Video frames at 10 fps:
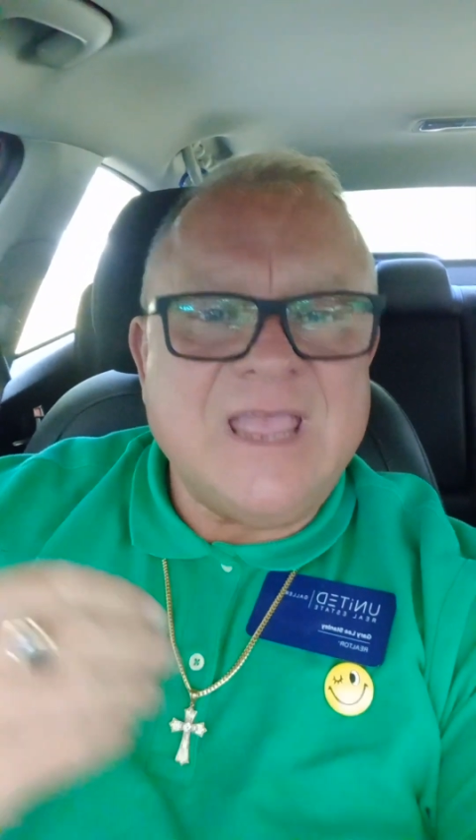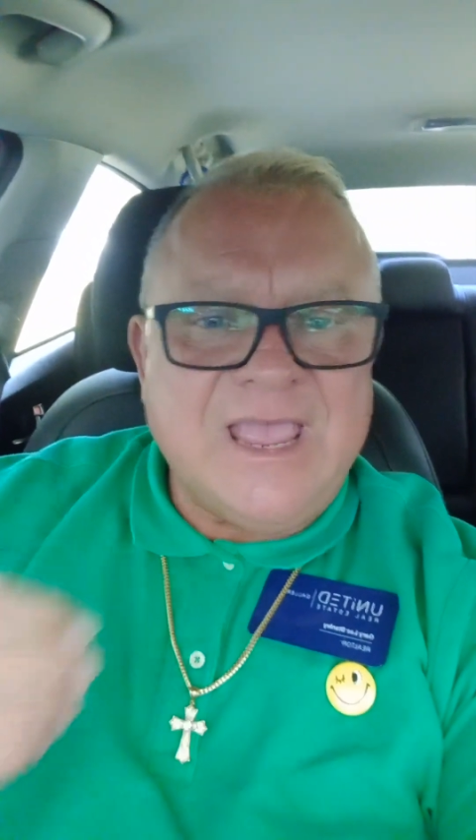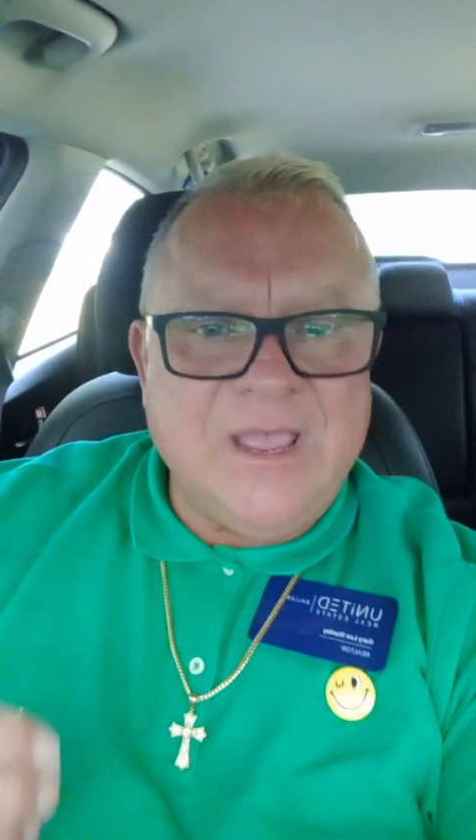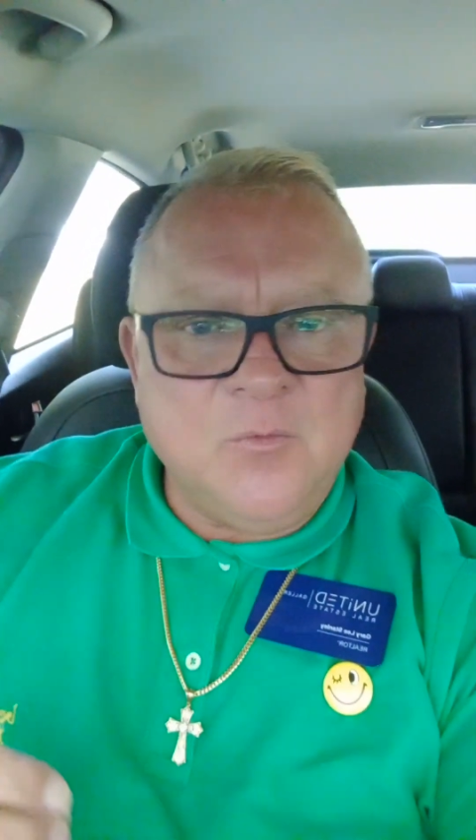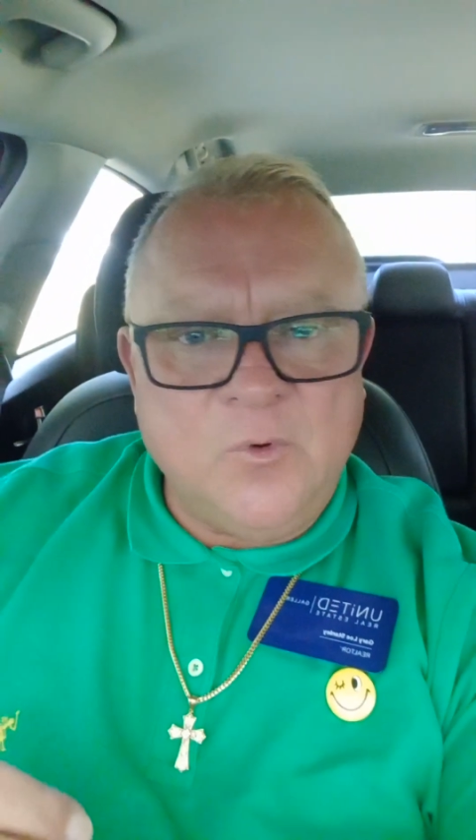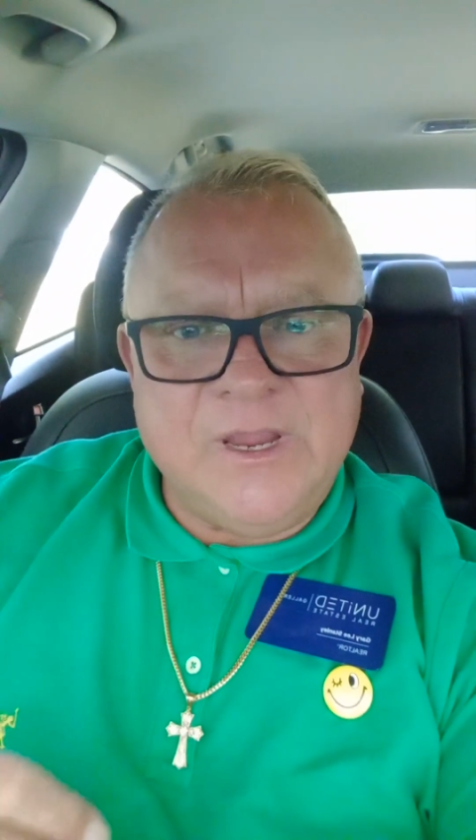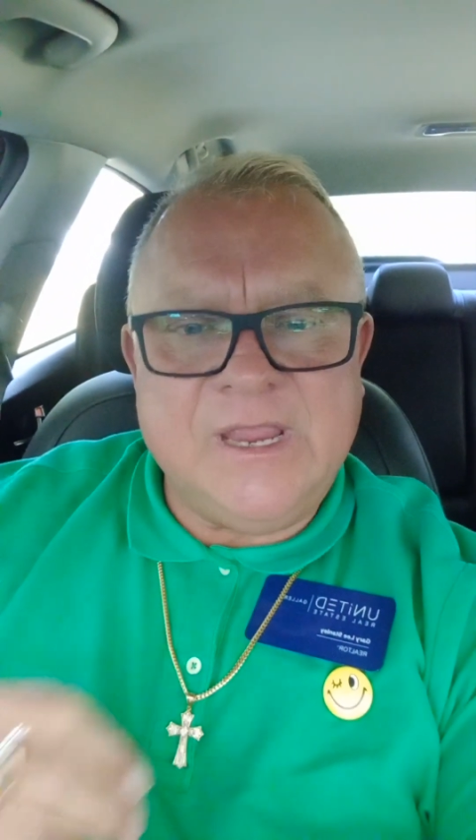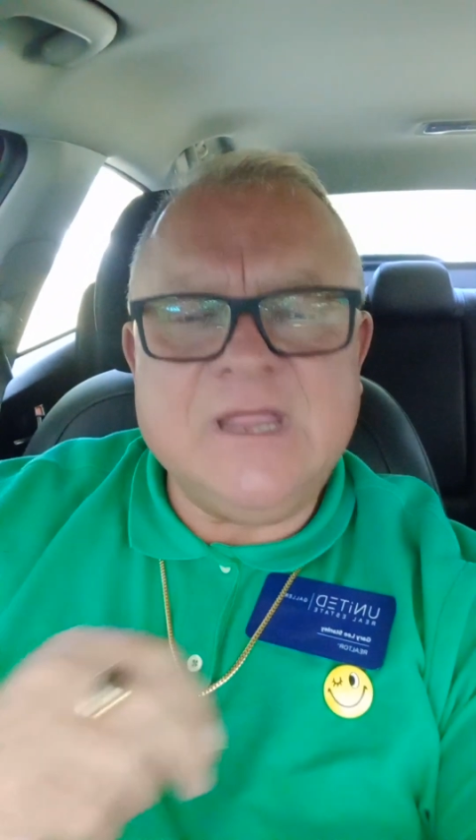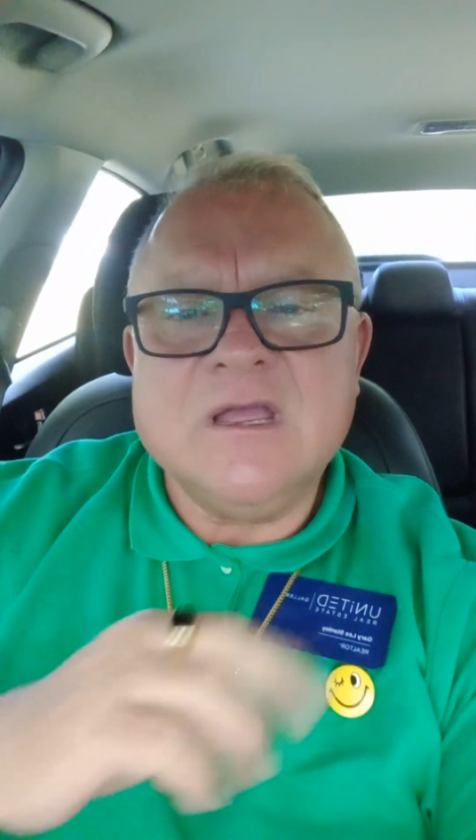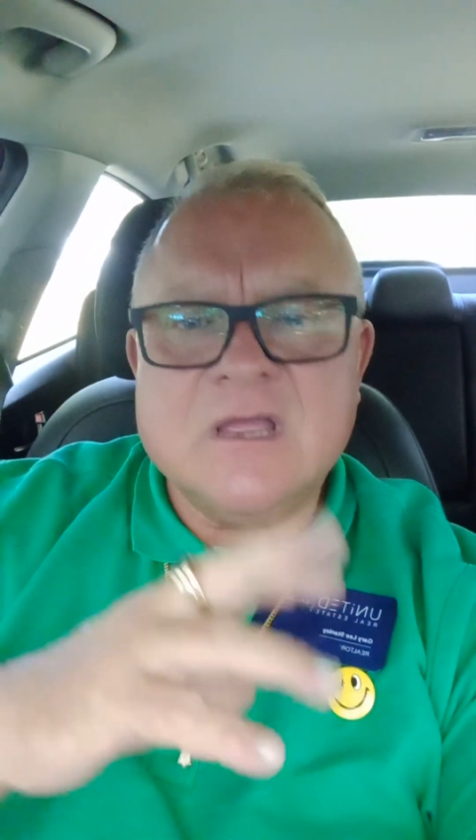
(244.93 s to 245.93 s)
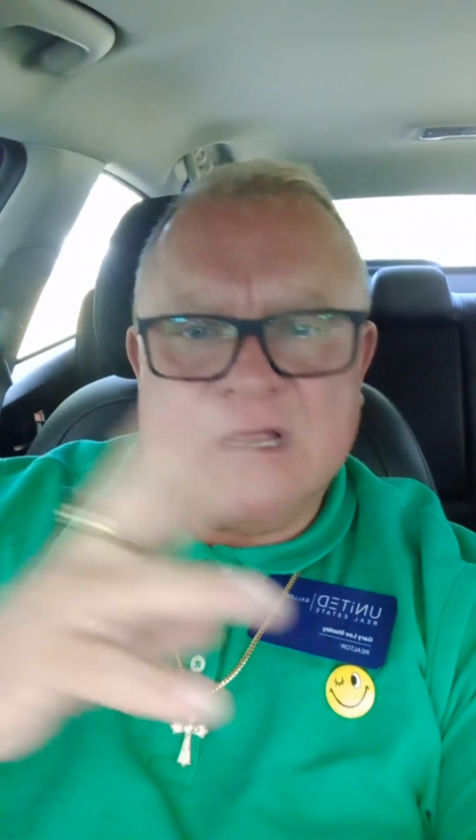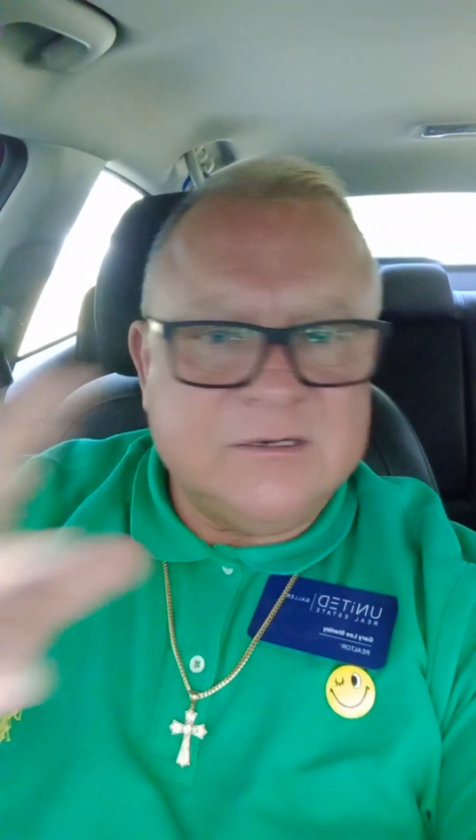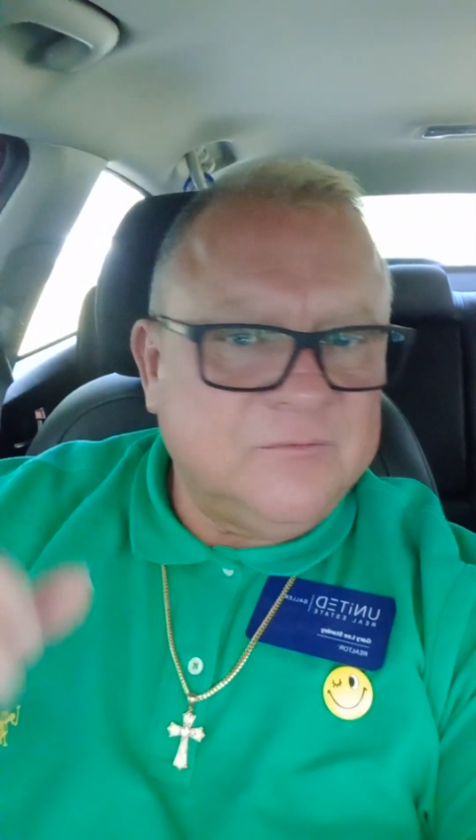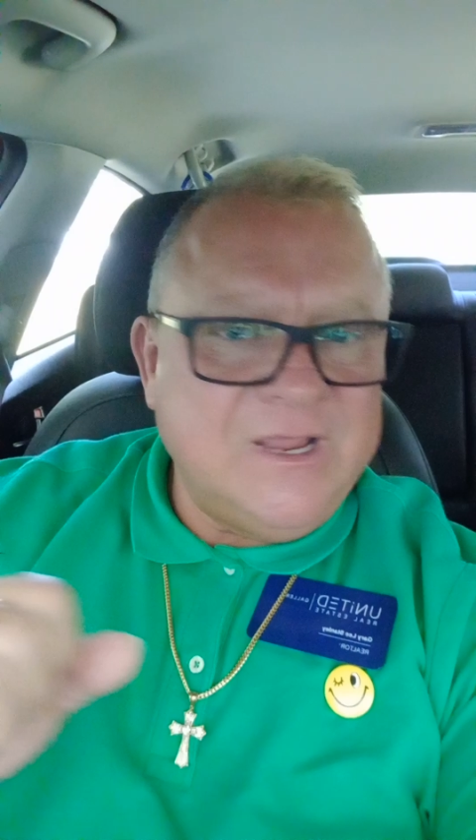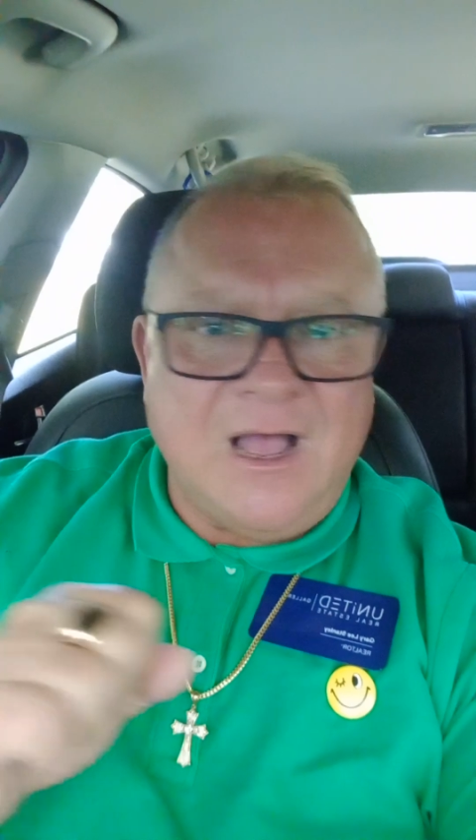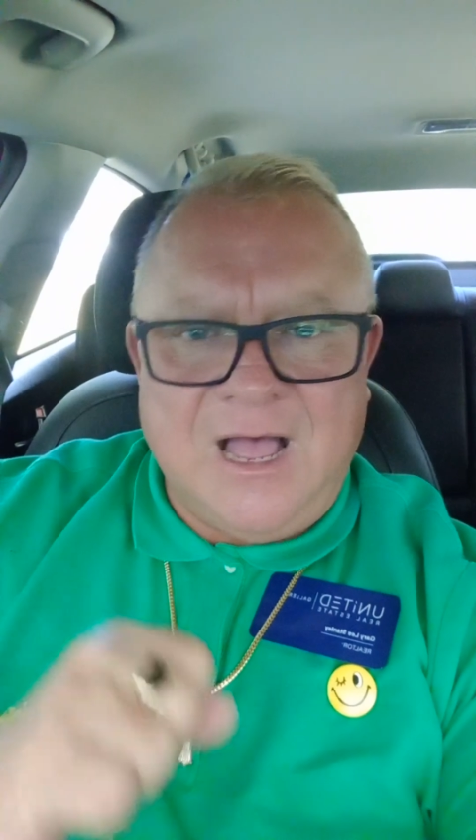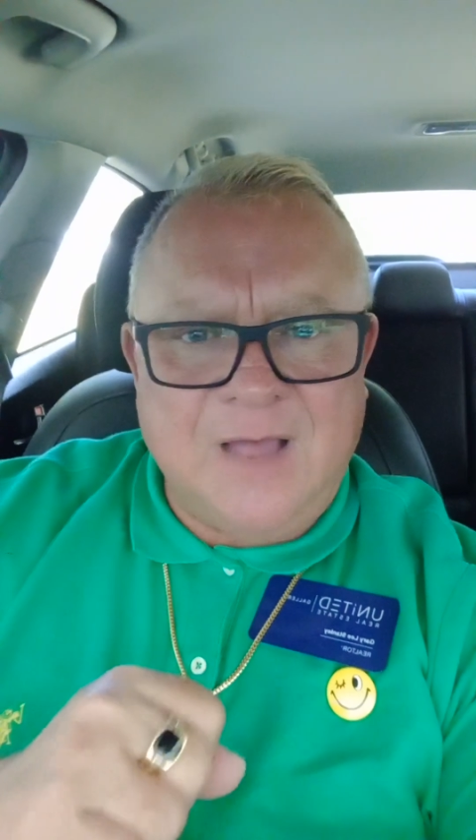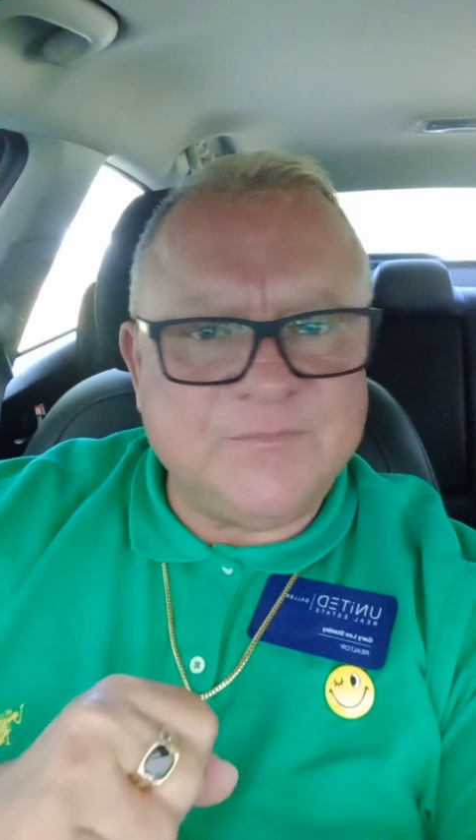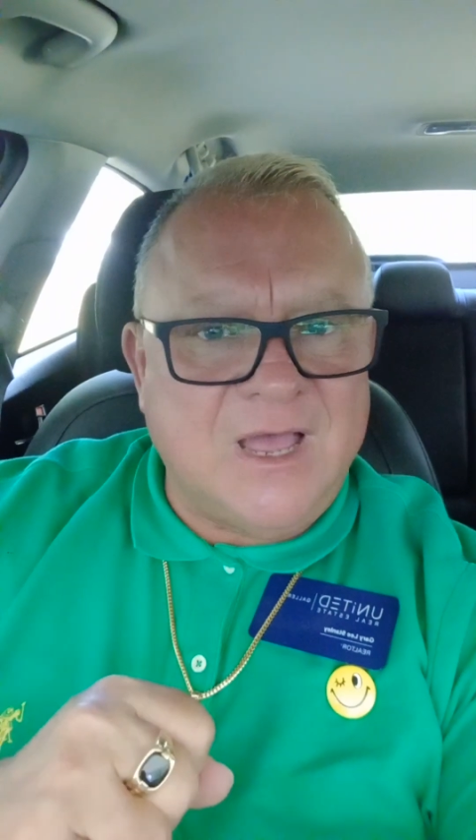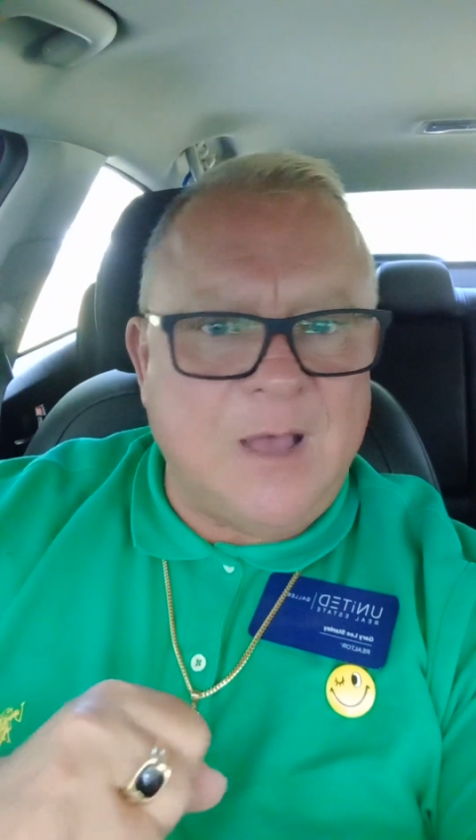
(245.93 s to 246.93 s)
and we
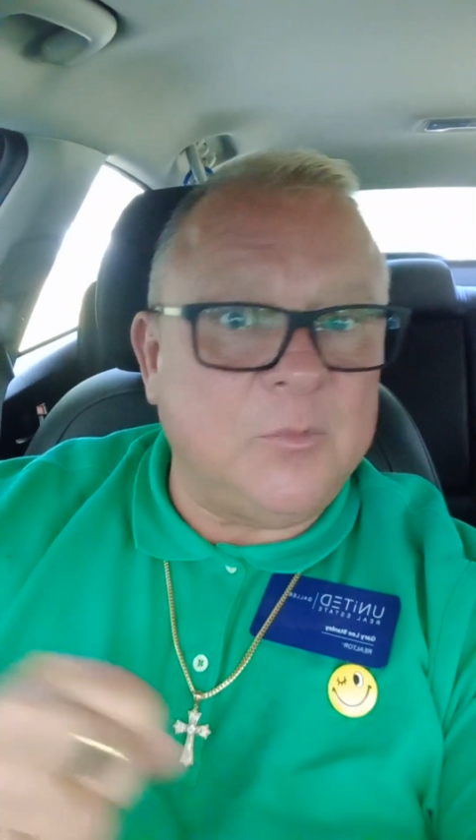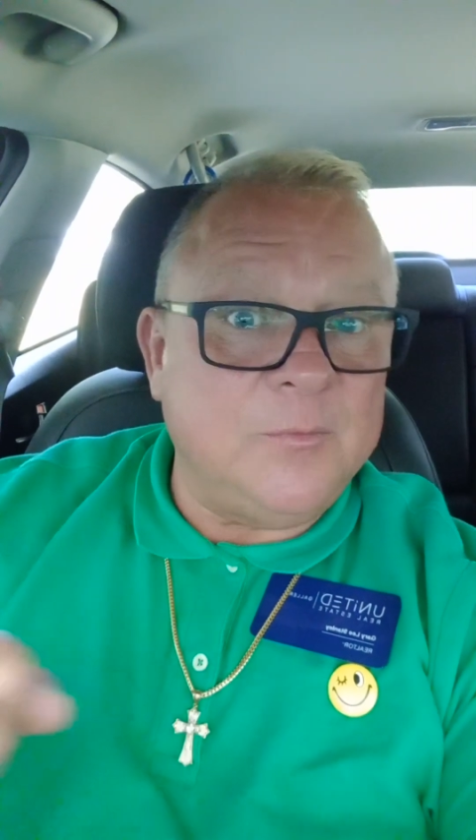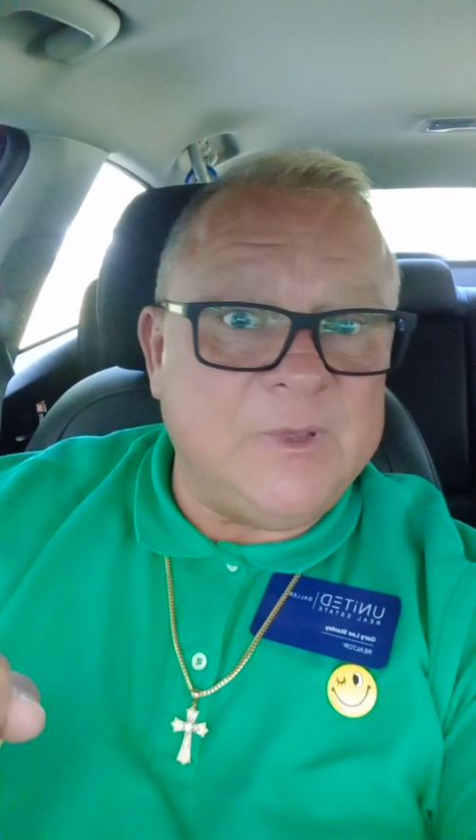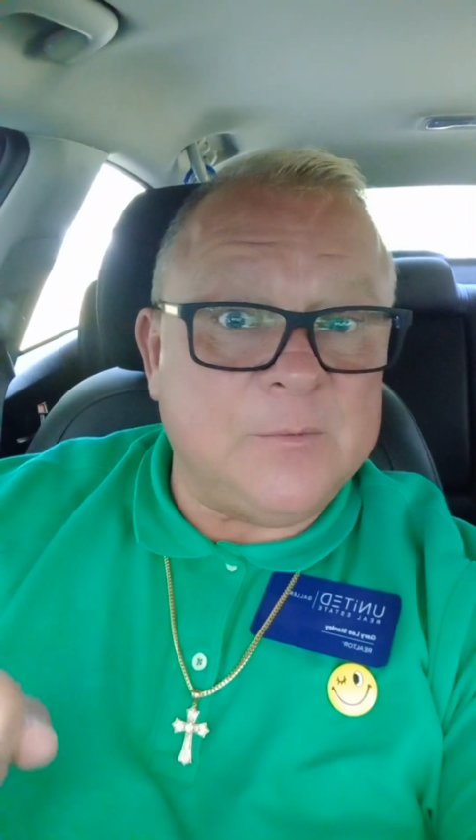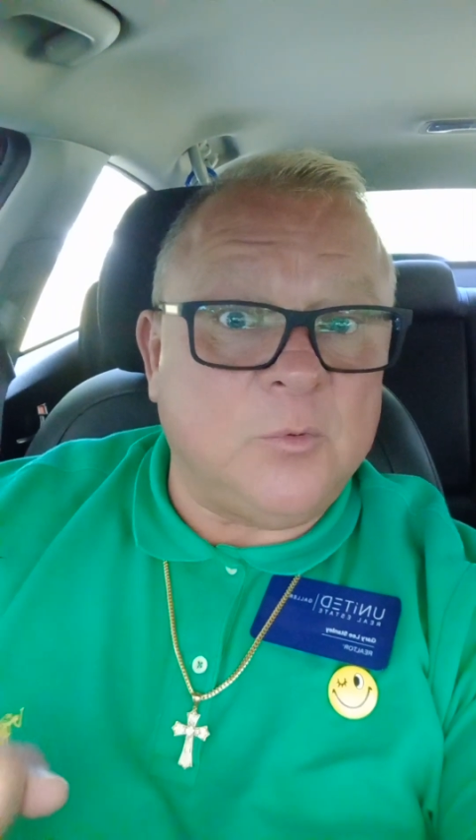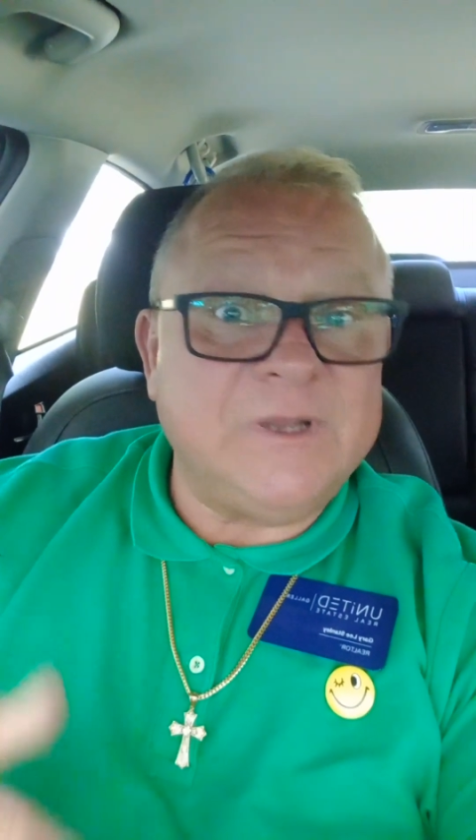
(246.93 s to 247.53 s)
hobnob with people.